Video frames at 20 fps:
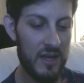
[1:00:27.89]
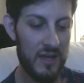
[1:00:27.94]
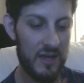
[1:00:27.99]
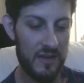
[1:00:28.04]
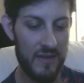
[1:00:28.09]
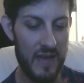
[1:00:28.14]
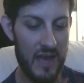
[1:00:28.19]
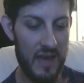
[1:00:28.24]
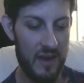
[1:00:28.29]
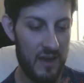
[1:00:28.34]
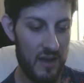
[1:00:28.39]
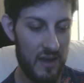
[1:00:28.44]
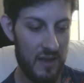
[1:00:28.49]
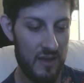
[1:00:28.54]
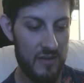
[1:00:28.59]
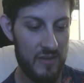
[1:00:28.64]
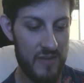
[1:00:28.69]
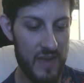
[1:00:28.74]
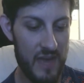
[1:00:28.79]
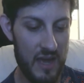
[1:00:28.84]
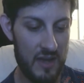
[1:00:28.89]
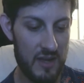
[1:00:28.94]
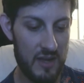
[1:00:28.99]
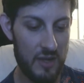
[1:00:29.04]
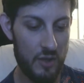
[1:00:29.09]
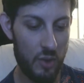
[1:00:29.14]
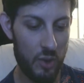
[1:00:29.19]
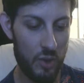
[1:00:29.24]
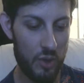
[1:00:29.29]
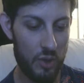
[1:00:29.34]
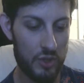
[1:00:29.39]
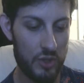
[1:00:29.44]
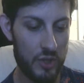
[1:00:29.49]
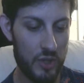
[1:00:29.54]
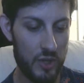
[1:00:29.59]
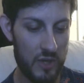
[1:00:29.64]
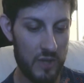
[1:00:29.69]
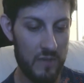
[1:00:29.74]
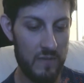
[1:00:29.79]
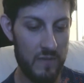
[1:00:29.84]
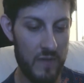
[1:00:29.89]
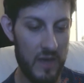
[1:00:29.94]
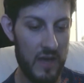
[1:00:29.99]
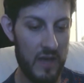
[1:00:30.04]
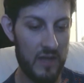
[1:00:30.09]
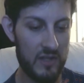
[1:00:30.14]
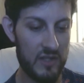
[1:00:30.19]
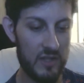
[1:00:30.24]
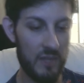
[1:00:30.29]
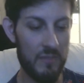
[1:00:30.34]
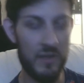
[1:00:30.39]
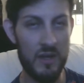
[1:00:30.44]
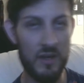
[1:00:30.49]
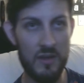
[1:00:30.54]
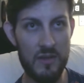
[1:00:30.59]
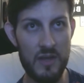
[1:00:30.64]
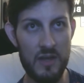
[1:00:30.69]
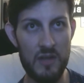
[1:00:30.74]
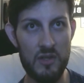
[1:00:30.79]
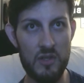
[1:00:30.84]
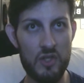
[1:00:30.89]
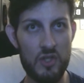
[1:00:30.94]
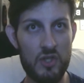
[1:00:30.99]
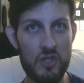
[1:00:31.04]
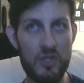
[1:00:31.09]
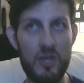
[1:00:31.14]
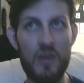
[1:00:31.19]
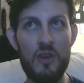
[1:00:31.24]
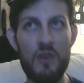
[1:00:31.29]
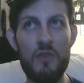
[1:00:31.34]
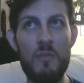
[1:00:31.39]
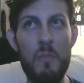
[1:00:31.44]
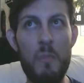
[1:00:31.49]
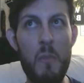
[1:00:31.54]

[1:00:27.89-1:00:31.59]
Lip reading: That in order to convey something that is so